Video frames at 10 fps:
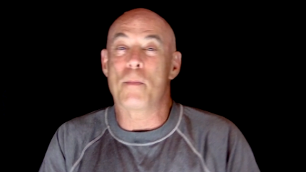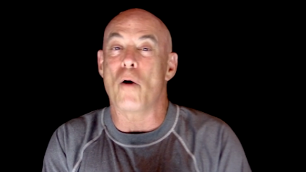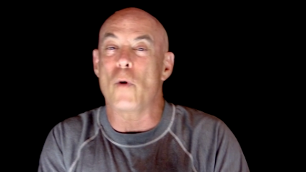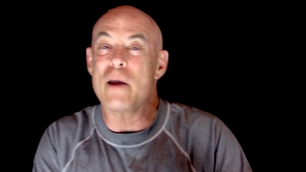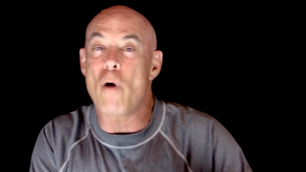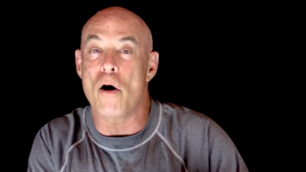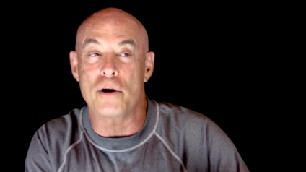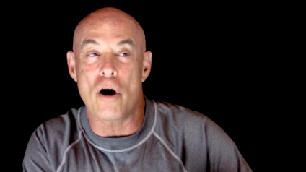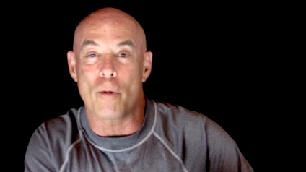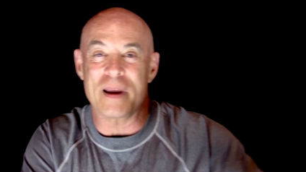But we
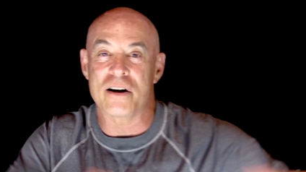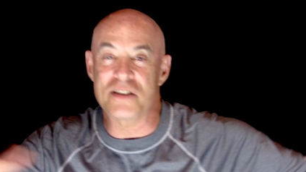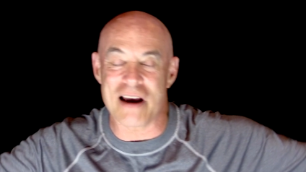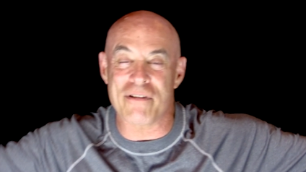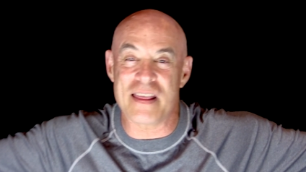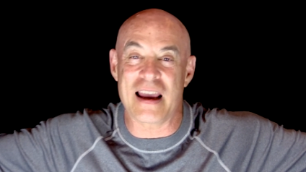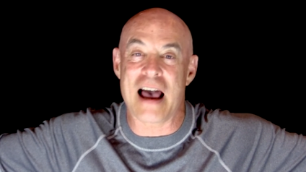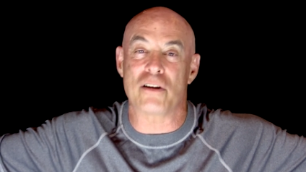won't know because everything